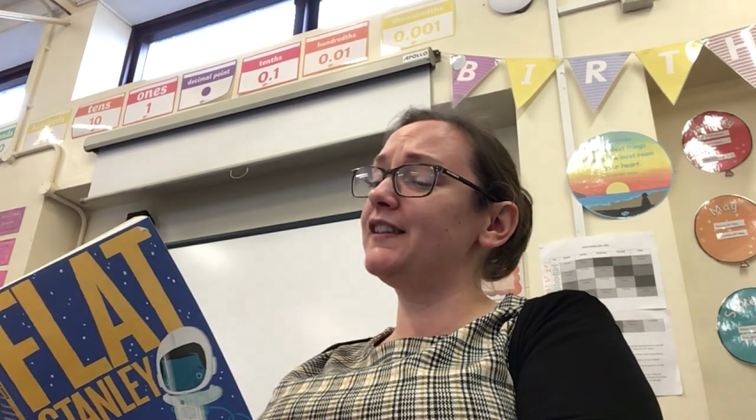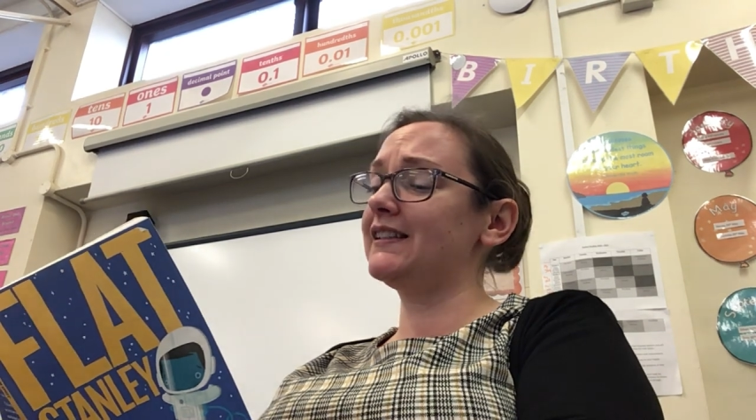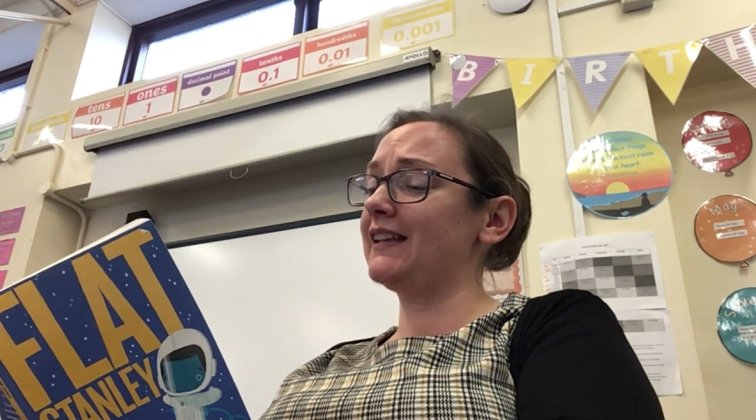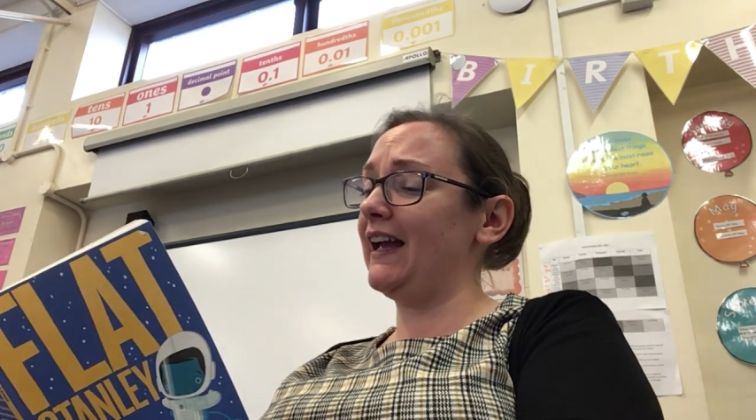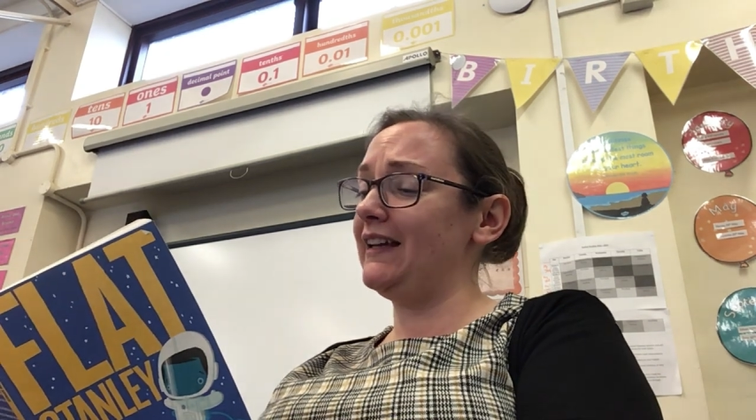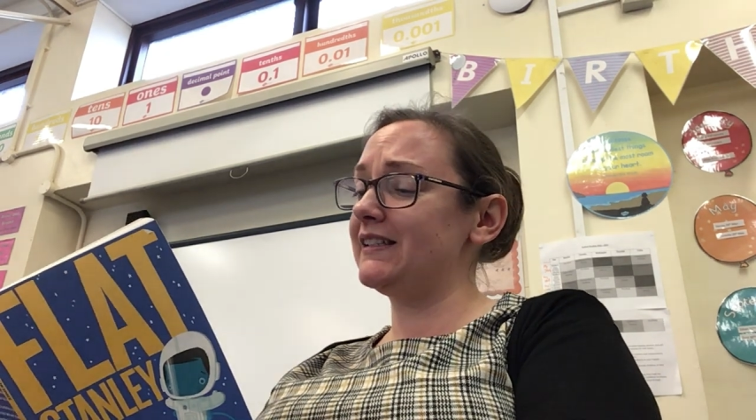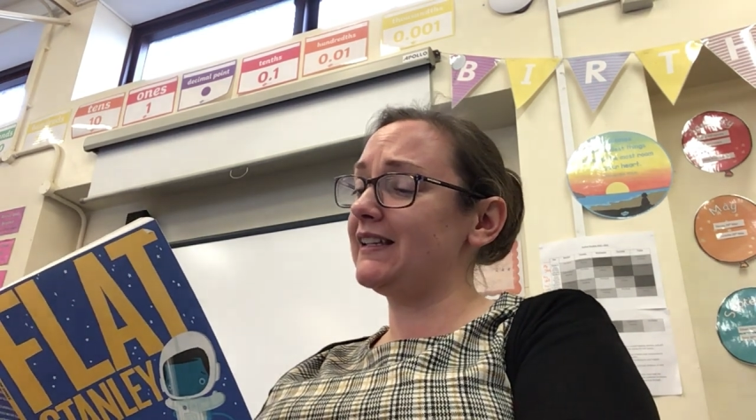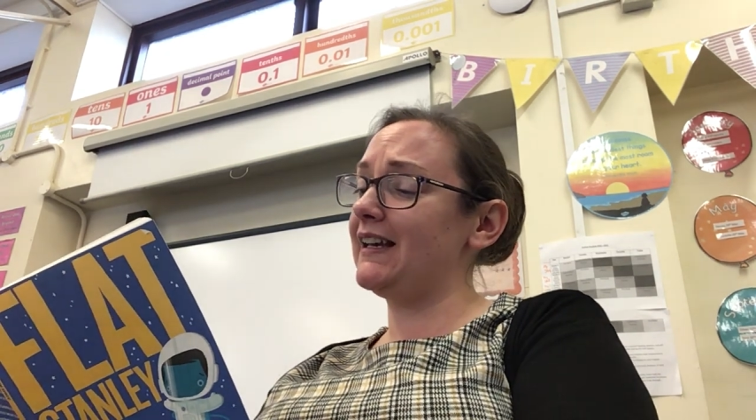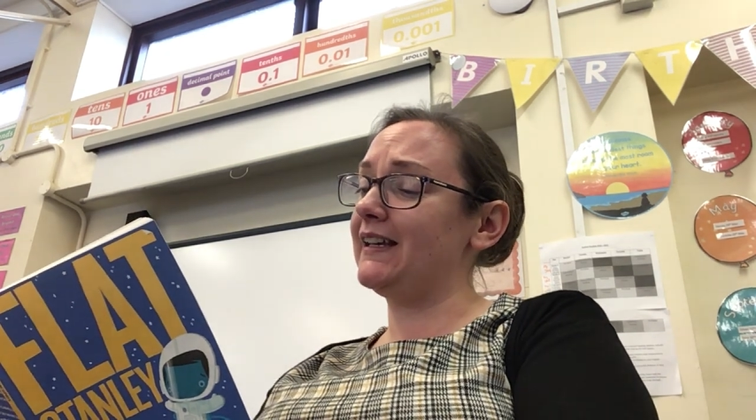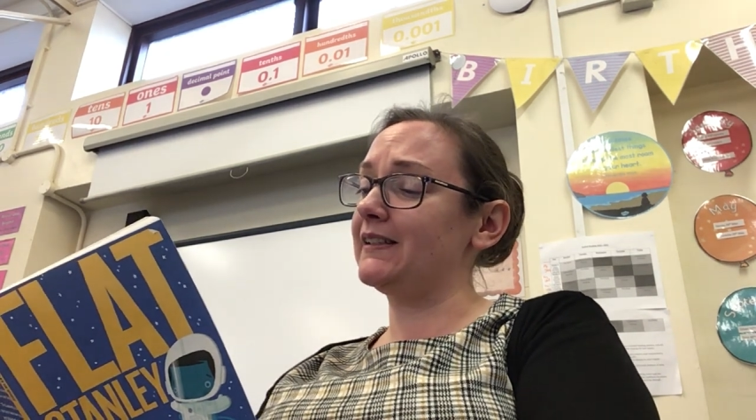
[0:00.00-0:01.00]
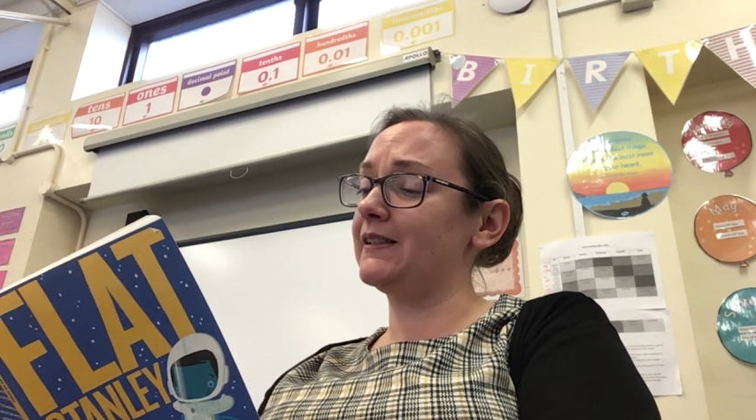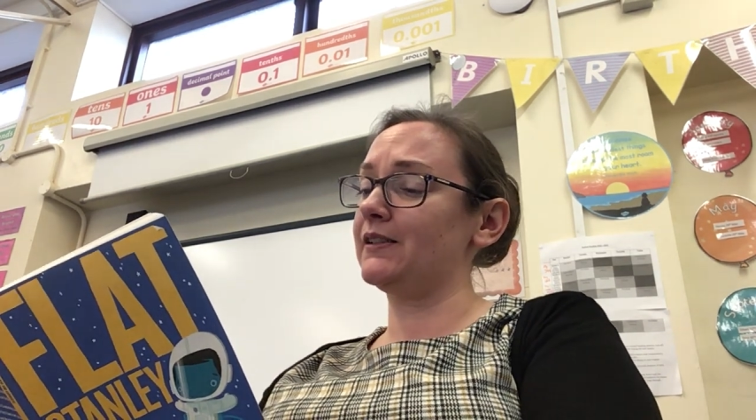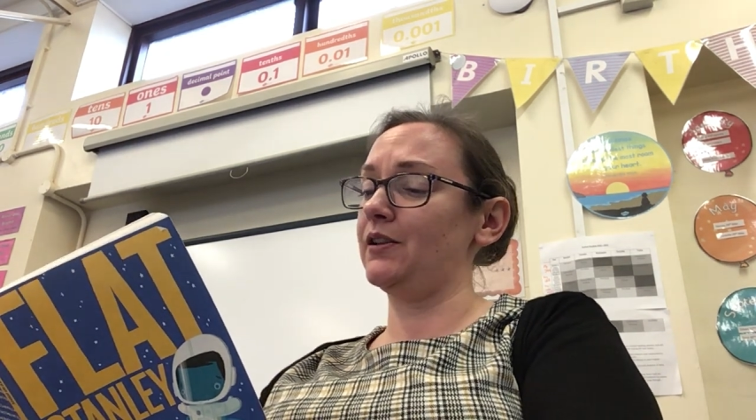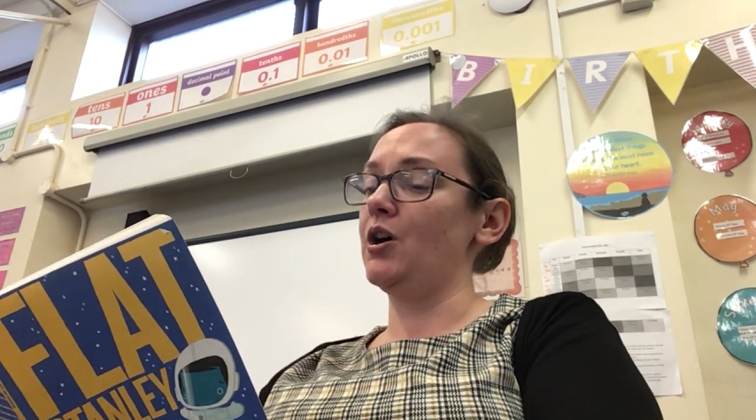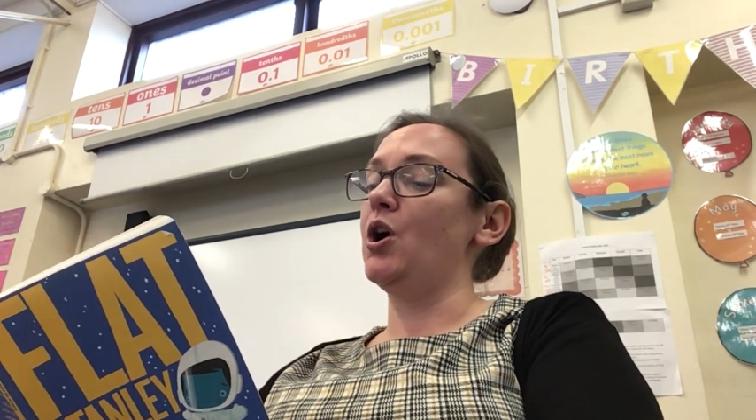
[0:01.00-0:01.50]
the
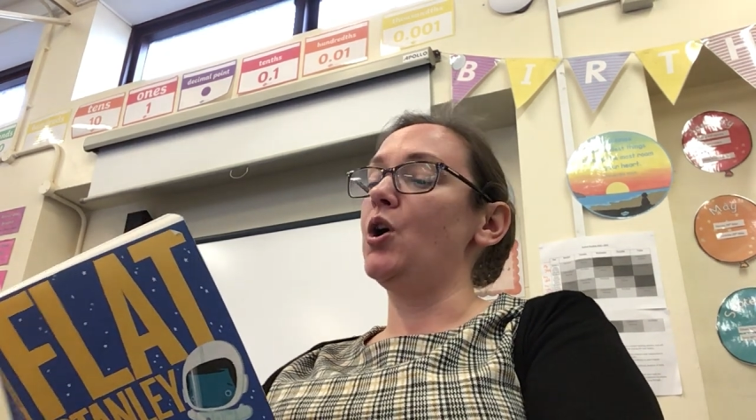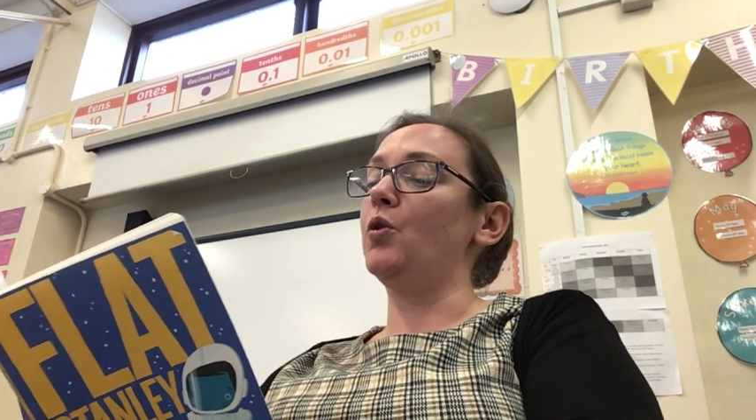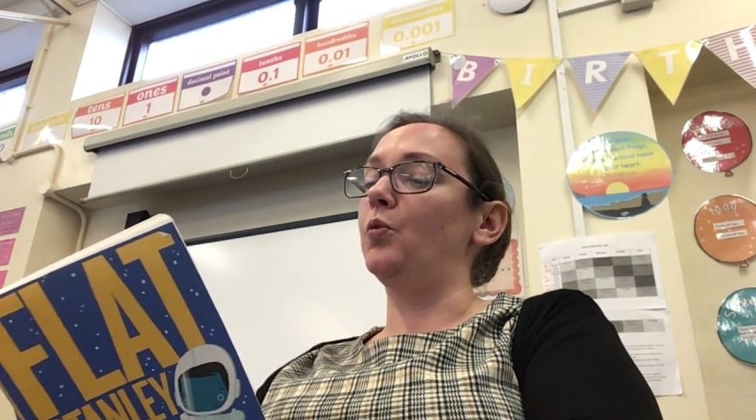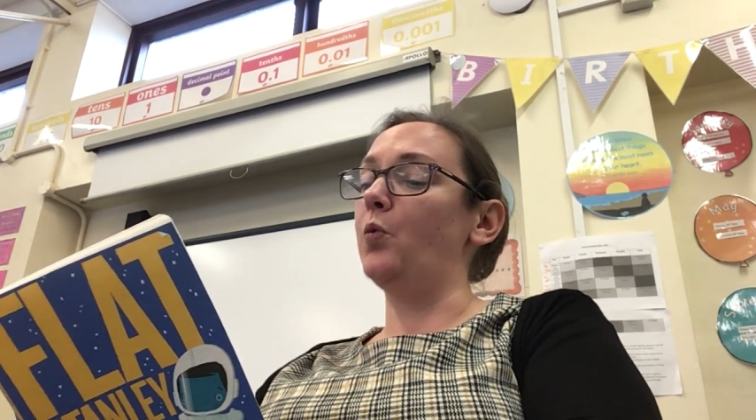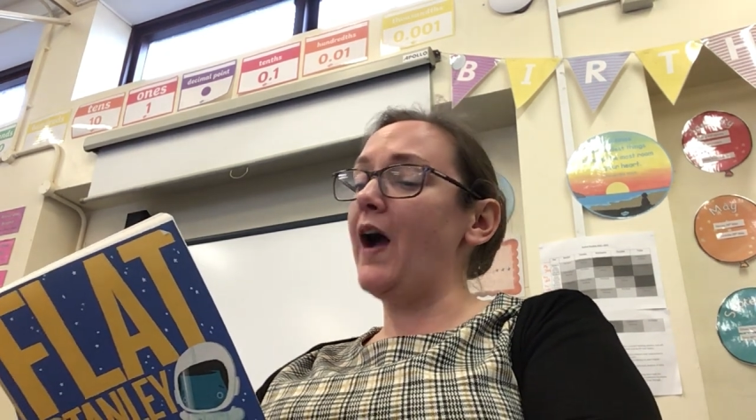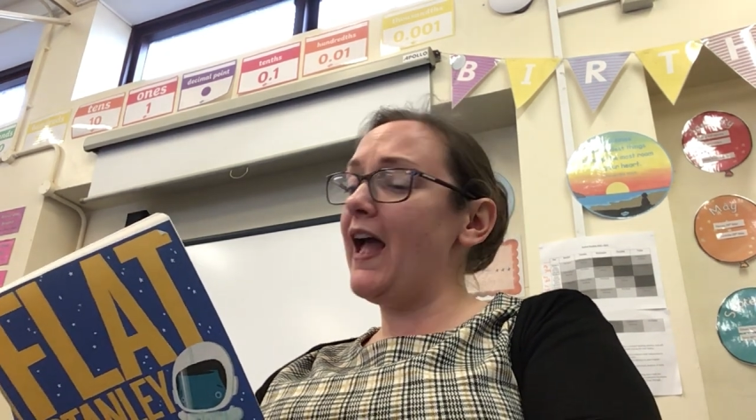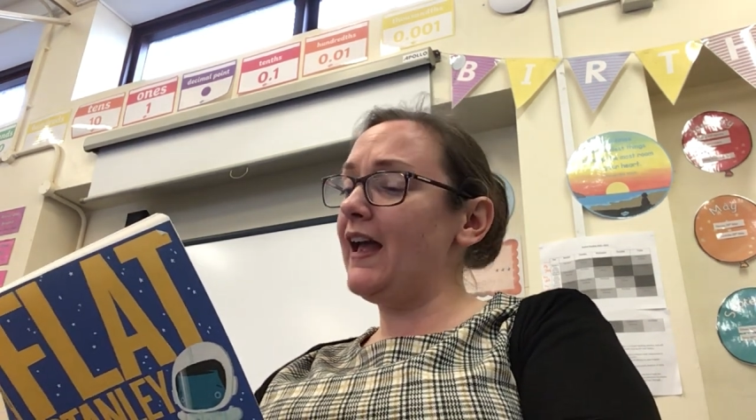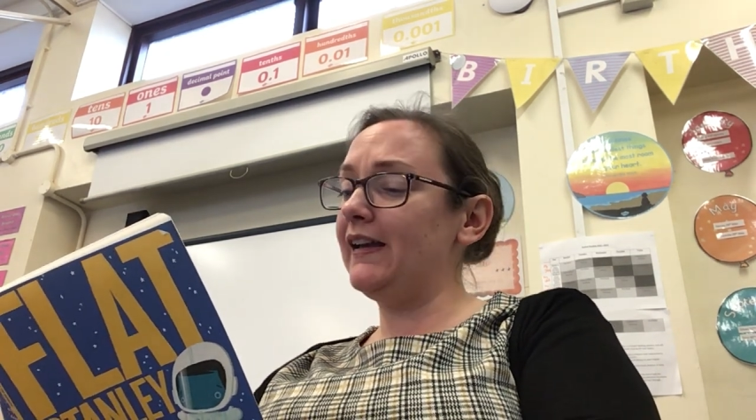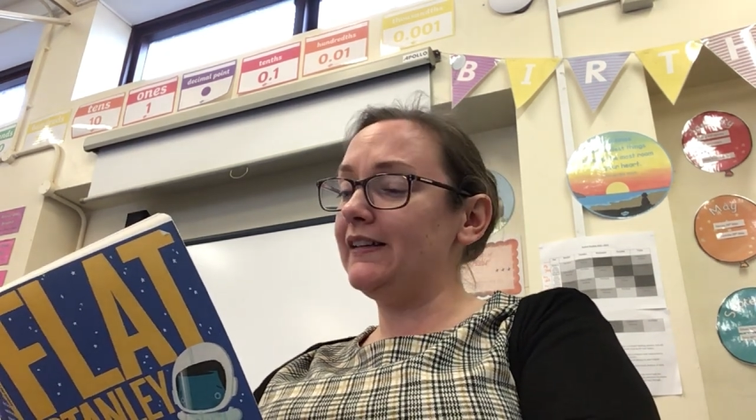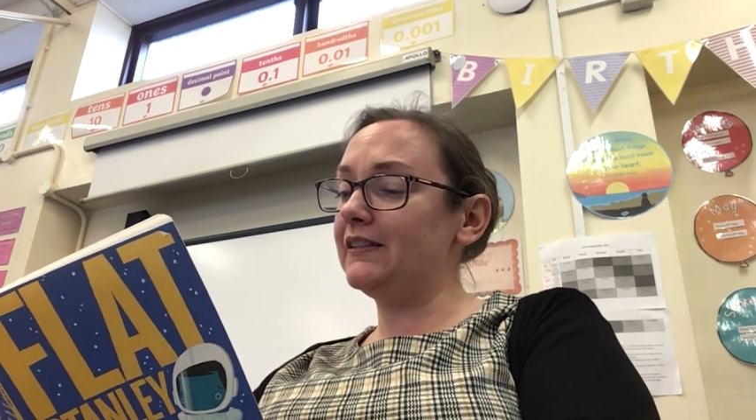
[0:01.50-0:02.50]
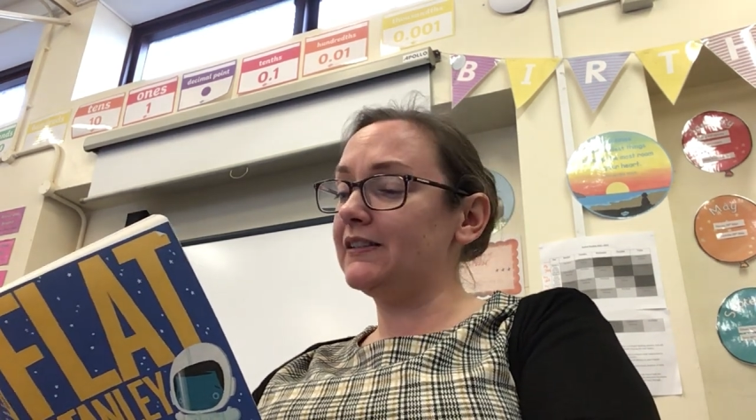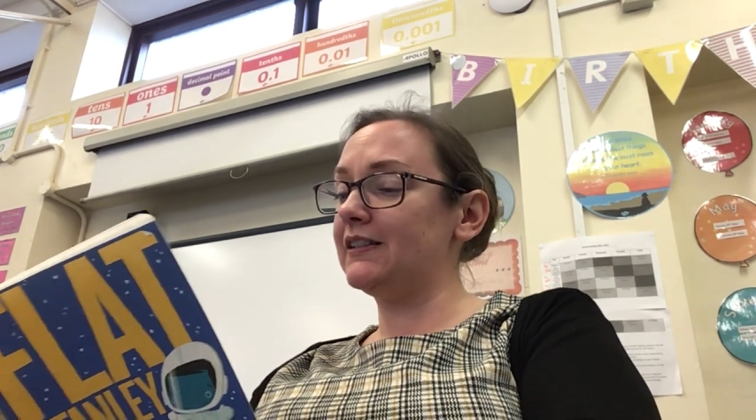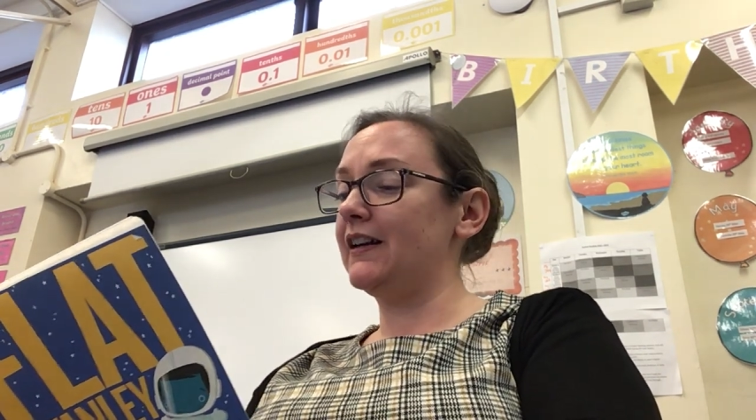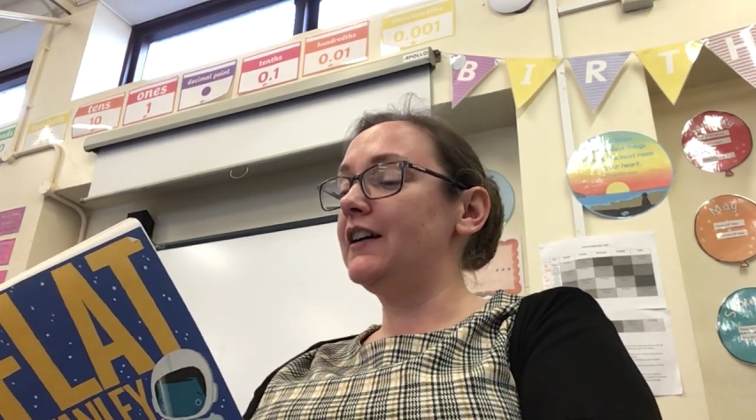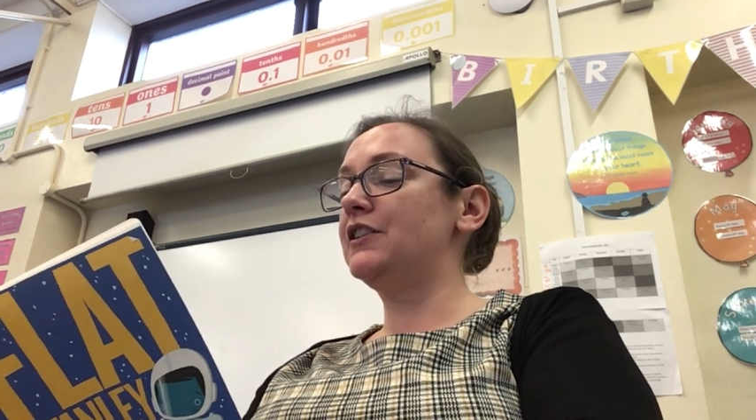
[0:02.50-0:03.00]
scientists. Wait,